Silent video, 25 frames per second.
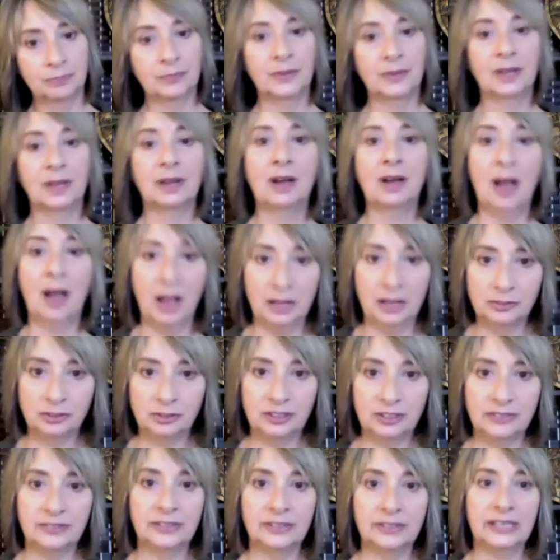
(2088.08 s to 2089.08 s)

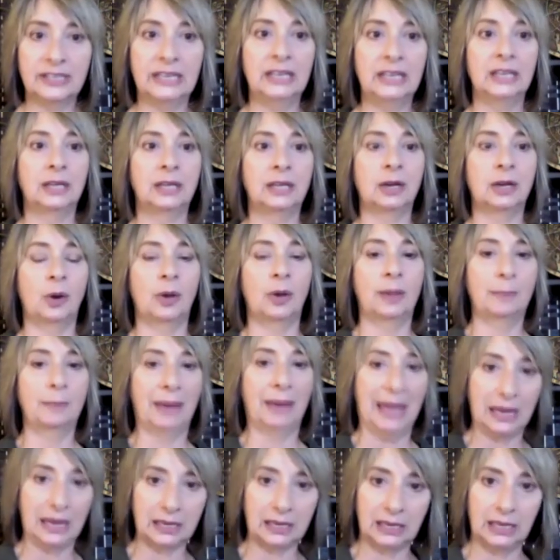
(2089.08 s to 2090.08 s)
consciously going
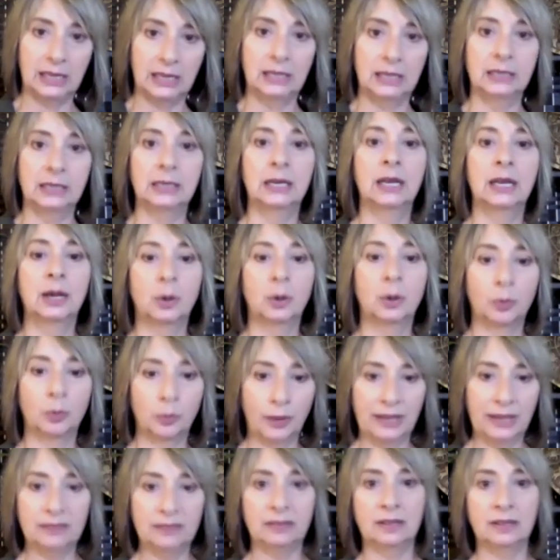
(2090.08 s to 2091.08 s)
back in,
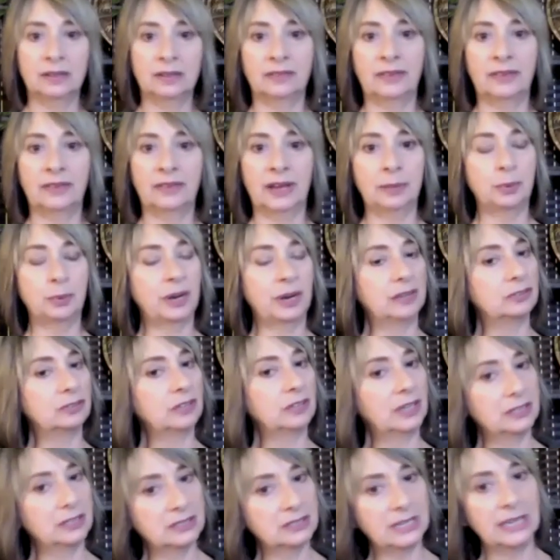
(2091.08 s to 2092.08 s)
raising the
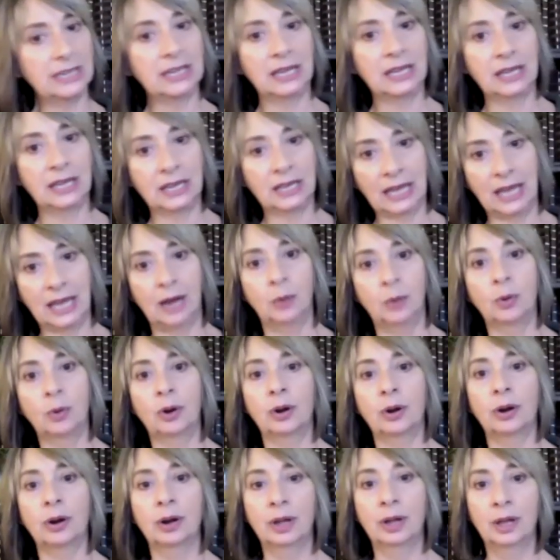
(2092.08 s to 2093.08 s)
vibration, and taking
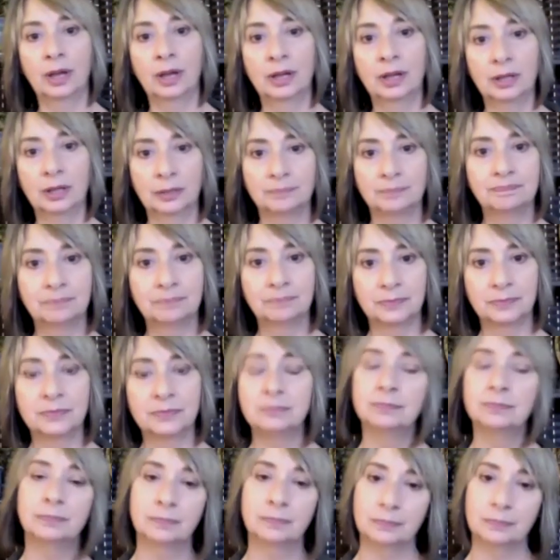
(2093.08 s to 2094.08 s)
our
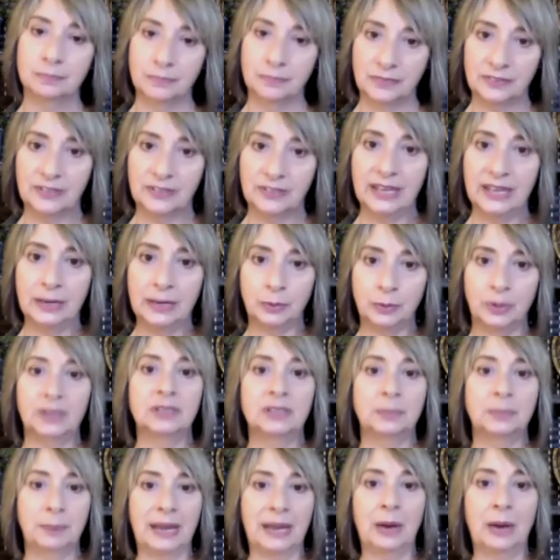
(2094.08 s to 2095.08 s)

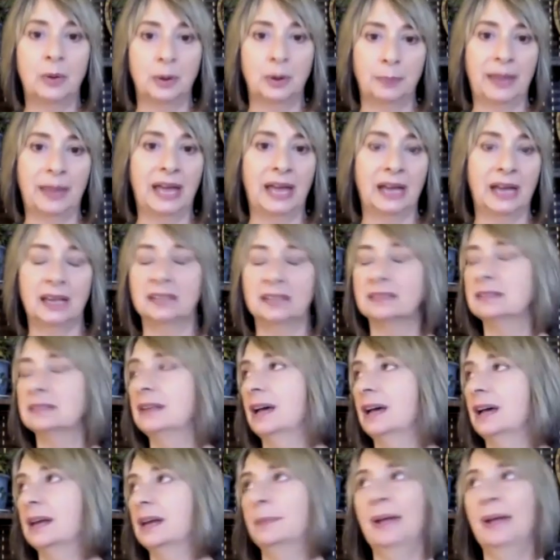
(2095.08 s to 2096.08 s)
sacred power back. It's
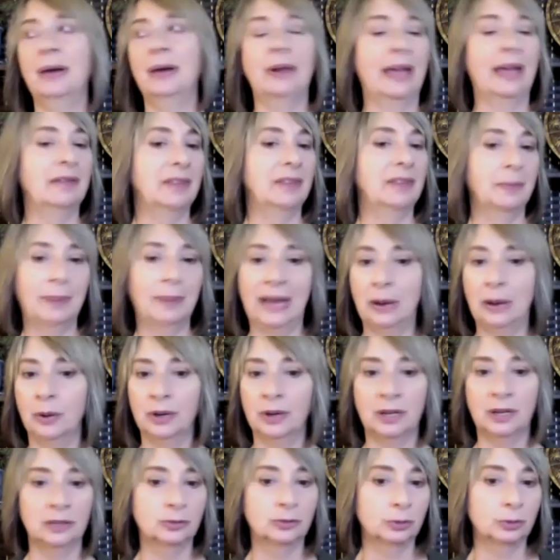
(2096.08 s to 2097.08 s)
not about having power
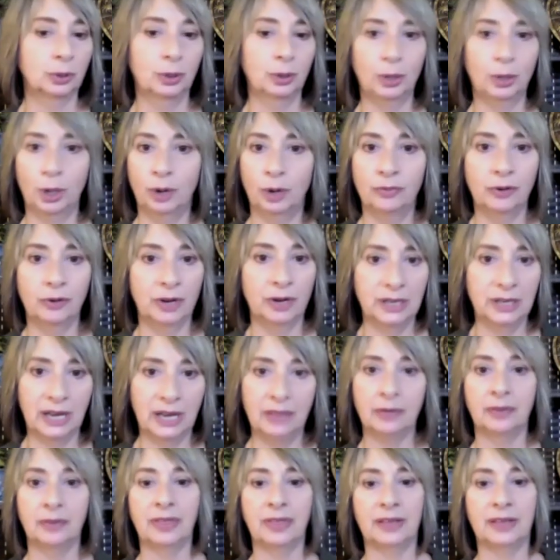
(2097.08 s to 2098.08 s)
and control over
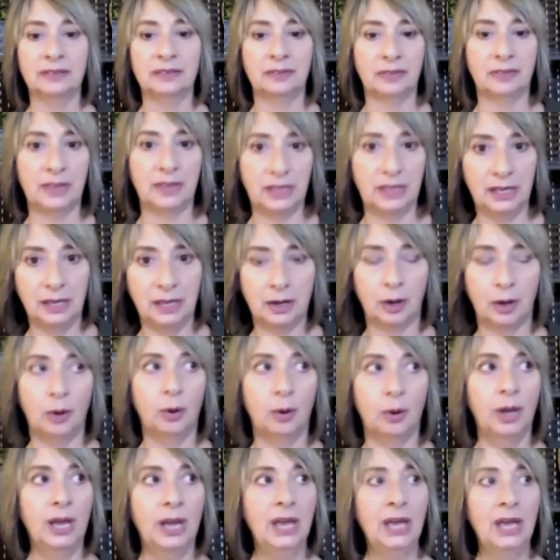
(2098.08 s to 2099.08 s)
another. That's the
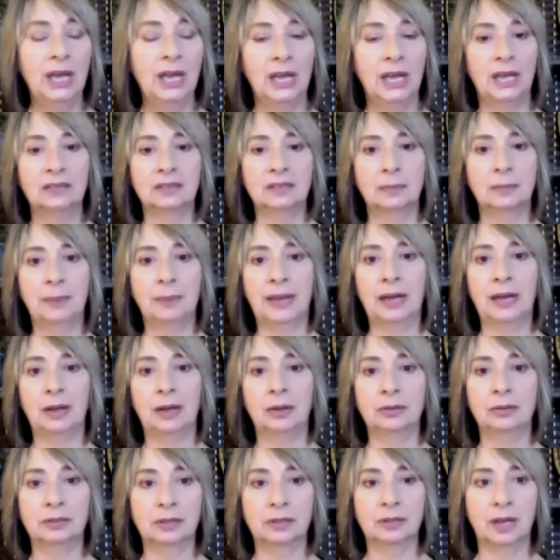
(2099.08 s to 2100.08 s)
ego. It's
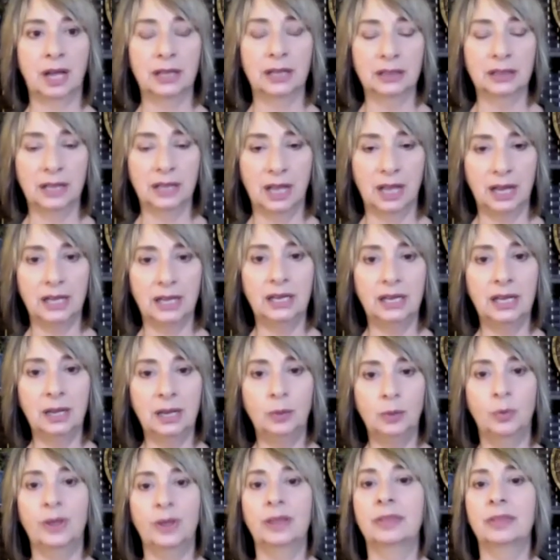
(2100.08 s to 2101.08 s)
about
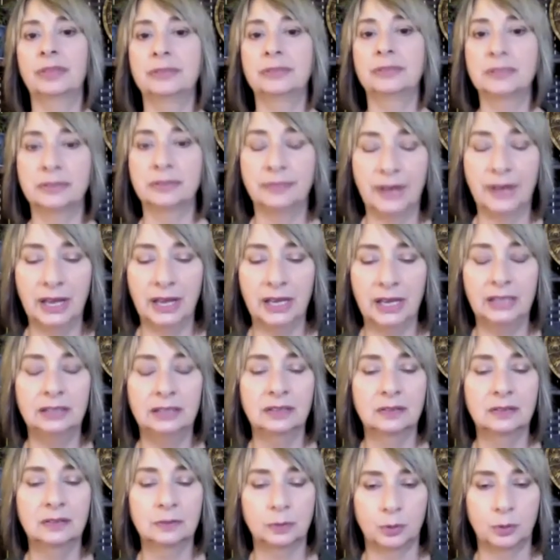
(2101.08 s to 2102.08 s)
aligning with
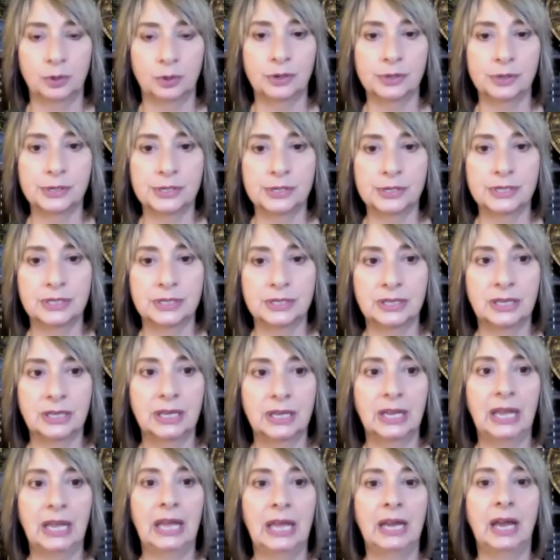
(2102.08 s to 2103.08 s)
divine source
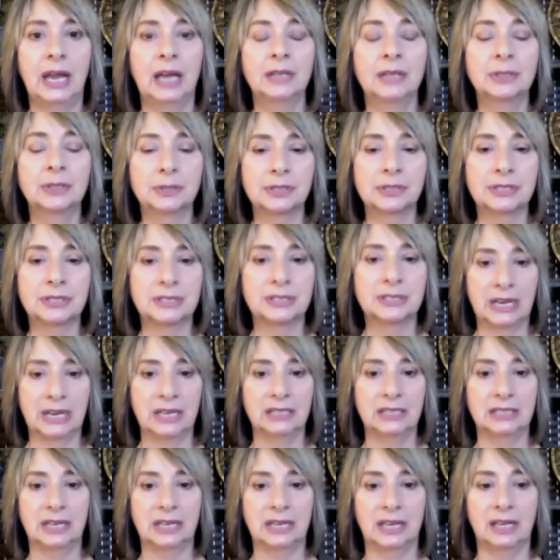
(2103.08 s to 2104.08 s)
and
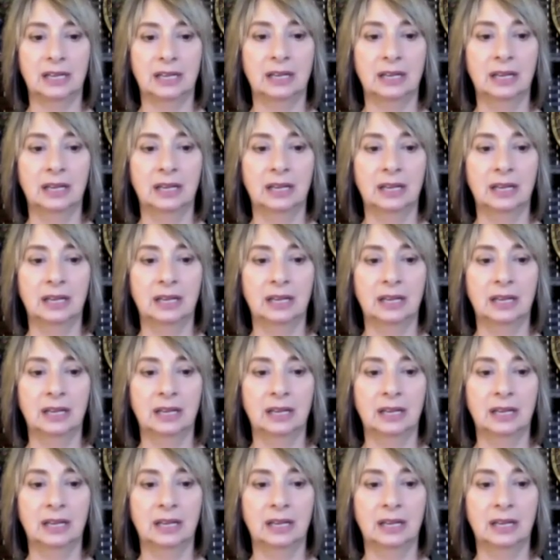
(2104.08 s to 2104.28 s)
understanding